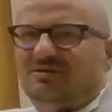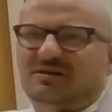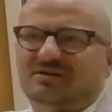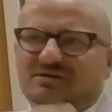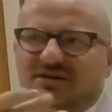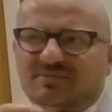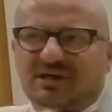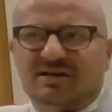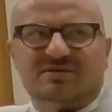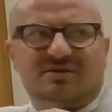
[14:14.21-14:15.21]
In some
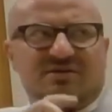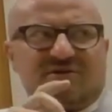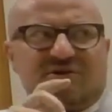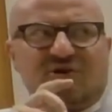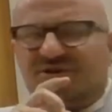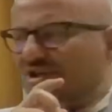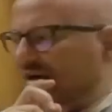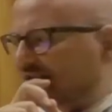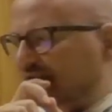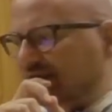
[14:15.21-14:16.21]
cases, it's called
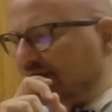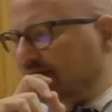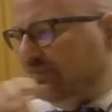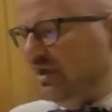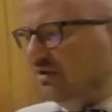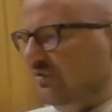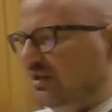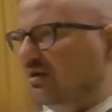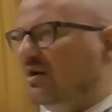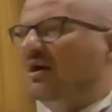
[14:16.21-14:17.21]
chattering as
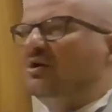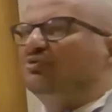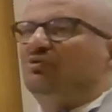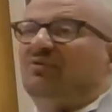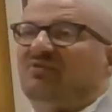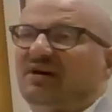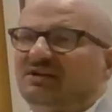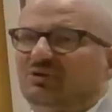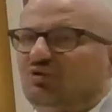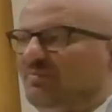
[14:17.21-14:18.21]
well. So we
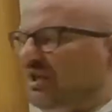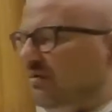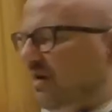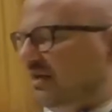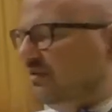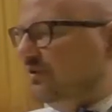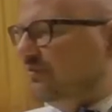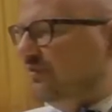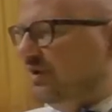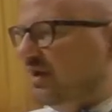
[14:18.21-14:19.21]
wanted to minimize this
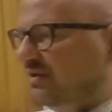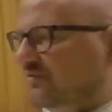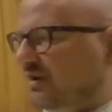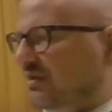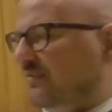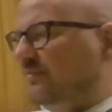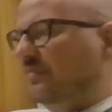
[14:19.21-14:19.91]
thing as well.